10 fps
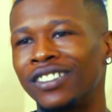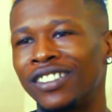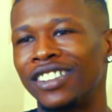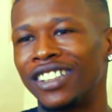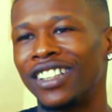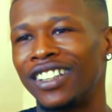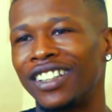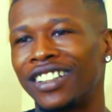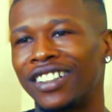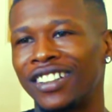Oh yeah,
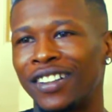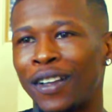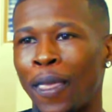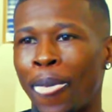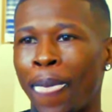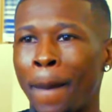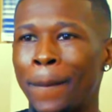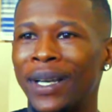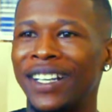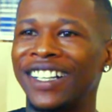she got a nice little
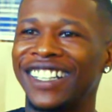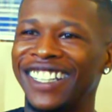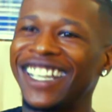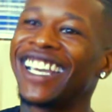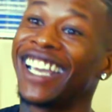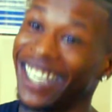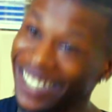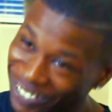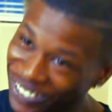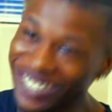dynasty. She's for
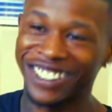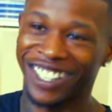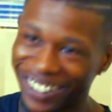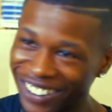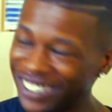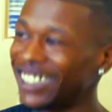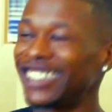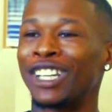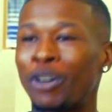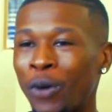sure.
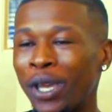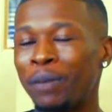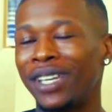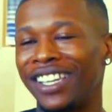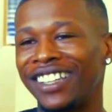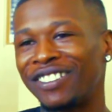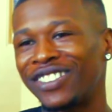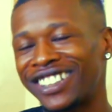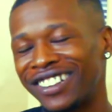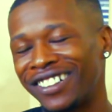She's the queen bee, for
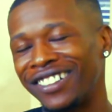sure.